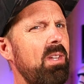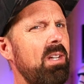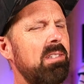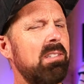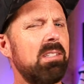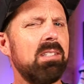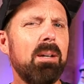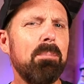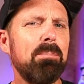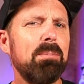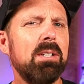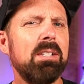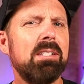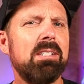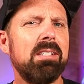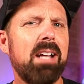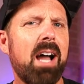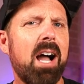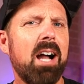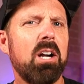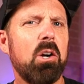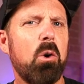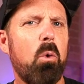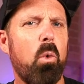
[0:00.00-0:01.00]
something's
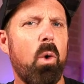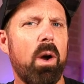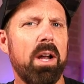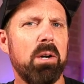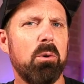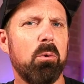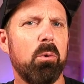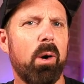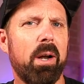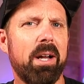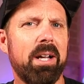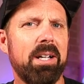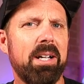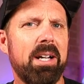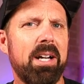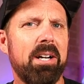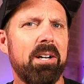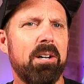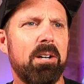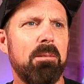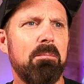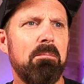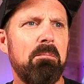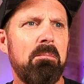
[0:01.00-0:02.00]
not quite right
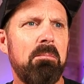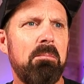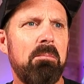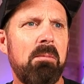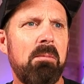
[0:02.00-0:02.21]
here.